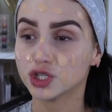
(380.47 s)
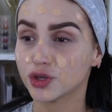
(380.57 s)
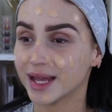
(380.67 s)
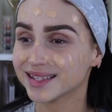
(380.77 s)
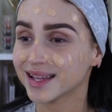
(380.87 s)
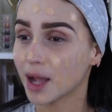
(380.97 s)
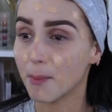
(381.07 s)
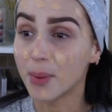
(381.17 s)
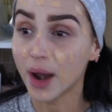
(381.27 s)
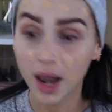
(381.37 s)
So that's like
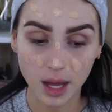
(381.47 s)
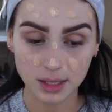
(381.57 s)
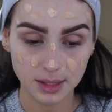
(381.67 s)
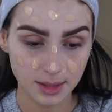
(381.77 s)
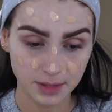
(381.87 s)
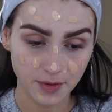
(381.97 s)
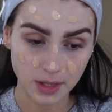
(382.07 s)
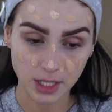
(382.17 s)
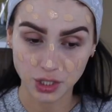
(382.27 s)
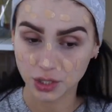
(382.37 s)
a plus to this
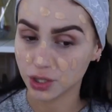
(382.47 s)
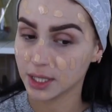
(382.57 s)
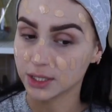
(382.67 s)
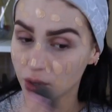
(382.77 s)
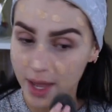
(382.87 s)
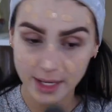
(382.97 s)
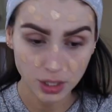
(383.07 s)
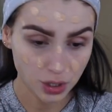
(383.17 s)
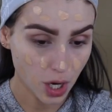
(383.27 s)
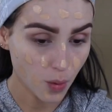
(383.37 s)
foundation. So let's go ahead and
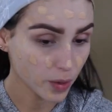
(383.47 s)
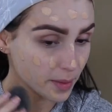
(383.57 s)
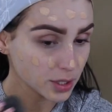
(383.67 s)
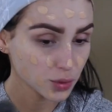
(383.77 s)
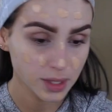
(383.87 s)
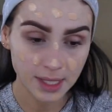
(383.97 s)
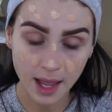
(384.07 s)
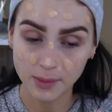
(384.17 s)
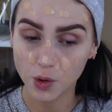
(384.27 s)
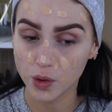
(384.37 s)
start. What I'm gonna do is
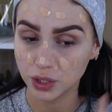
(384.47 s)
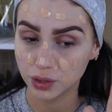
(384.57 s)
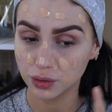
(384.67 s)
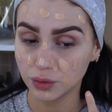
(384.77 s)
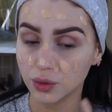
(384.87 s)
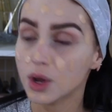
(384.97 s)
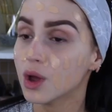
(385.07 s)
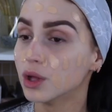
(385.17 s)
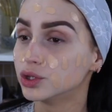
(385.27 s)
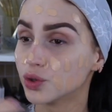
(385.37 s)
I'm going to
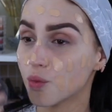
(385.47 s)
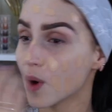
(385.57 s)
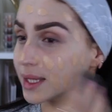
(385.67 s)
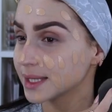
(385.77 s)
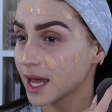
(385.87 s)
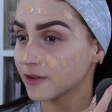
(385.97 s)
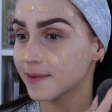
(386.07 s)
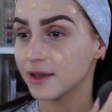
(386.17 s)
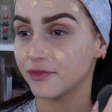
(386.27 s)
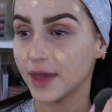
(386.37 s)
do one side of
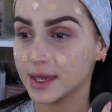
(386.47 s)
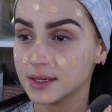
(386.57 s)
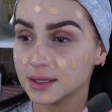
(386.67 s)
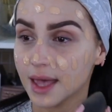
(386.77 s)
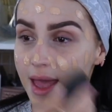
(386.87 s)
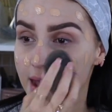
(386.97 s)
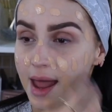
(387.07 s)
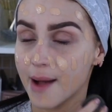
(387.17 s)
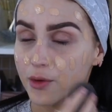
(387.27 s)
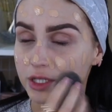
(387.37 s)
my face, and
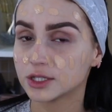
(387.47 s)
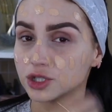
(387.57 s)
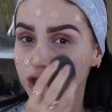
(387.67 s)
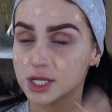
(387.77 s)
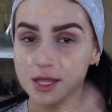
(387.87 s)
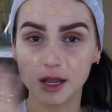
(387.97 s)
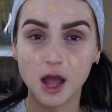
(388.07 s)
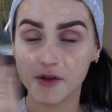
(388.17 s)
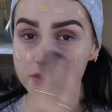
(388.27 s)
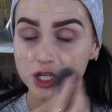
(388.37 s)
I want to see the
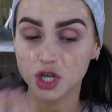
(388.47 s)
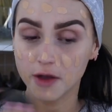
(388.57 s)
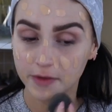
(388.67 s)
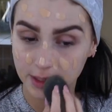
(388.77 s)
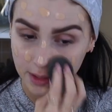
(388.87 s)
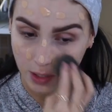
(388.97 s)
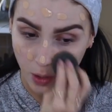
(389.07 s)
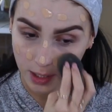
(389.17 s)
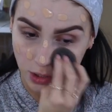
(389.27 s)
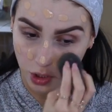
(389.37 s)
coverage of it.
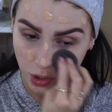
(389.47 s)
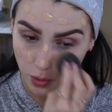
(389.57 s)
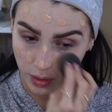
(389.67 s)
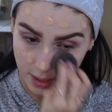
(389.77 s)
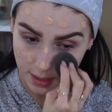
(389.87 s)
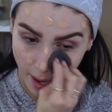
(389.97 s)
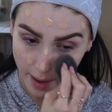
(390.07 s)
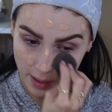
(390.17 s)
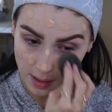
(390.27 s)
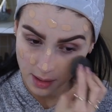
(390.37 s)
So let's just do this
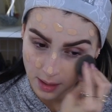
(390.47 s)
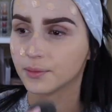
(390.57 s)
side.